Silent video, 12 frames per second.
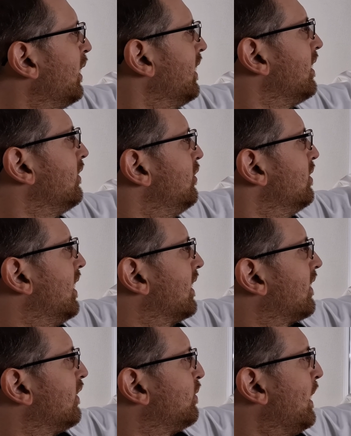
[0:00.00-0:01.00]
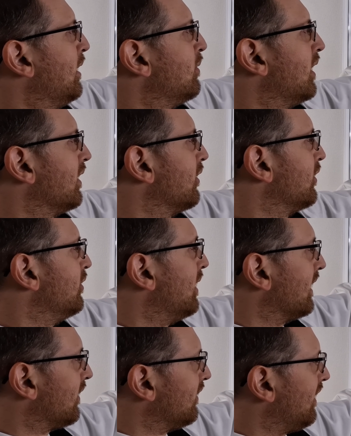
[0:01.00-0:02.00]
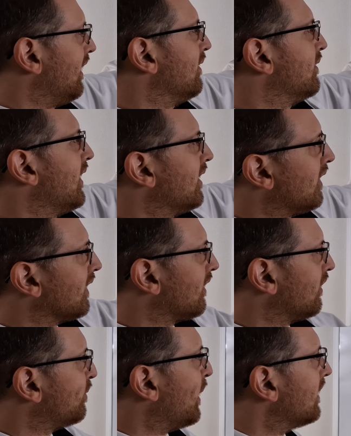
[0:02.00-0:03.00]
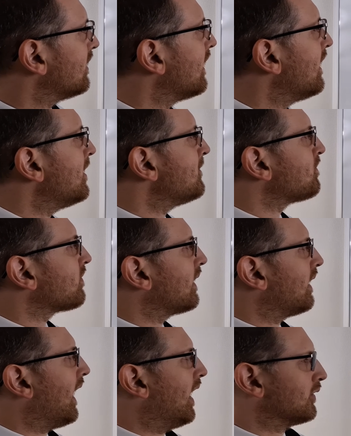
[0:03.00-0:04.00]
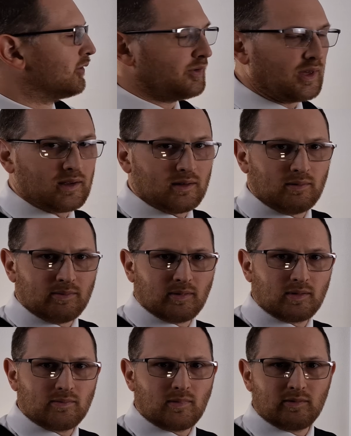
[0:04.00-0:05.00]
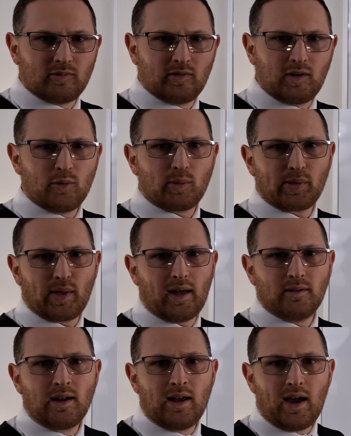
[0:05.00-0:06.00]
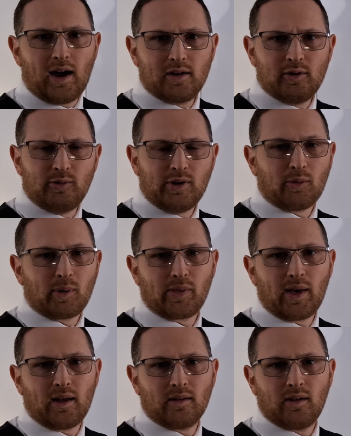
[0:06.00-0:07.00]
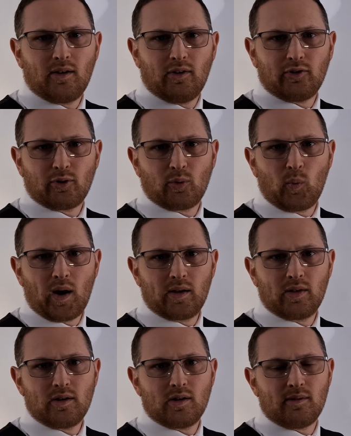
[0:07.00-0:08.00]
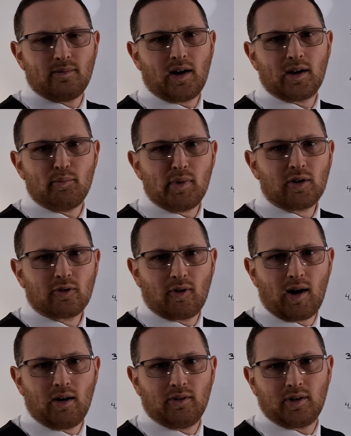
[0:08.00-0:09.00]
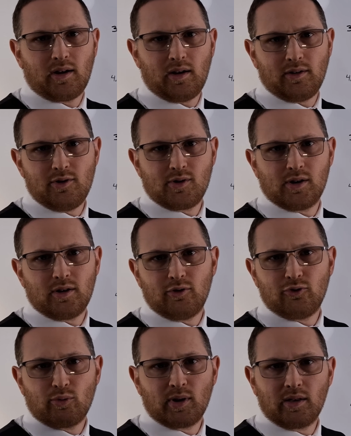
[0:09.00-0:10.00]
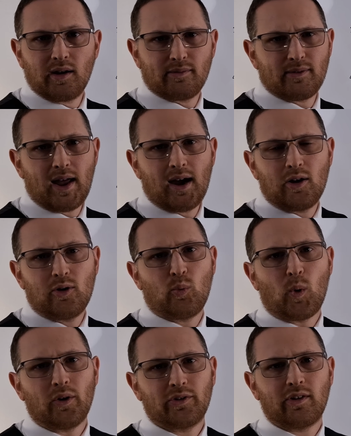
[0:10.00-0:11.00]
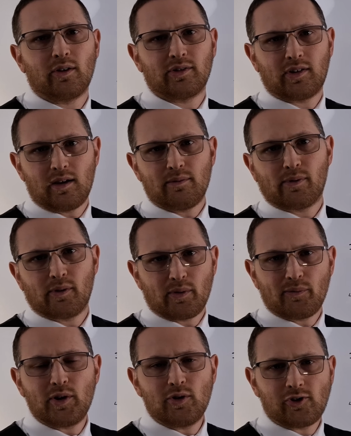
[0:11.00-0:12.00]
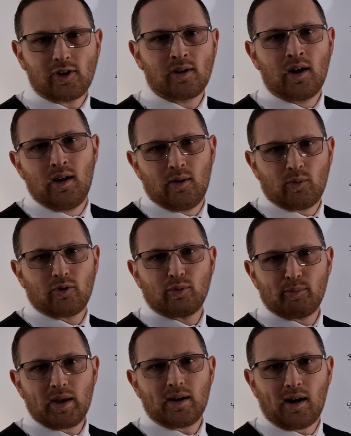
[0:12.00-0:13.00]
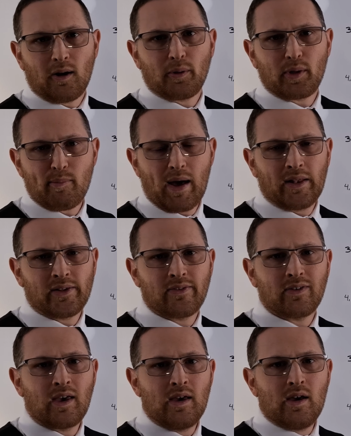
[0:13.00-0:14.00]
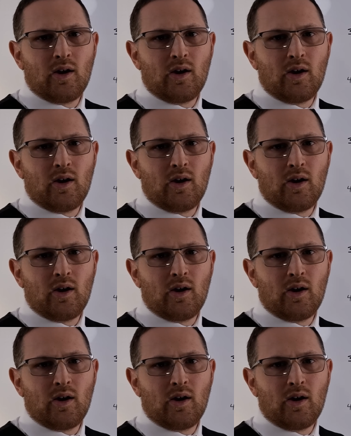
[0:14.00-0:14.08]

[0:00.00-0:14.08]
money and you like to spend money, or you like to save and they like to spend. How do they deal with that? How do you deal with that? Is there a way that you can find a middle ground and you can enjoy life now while still save for the future, which would be a healthy balance?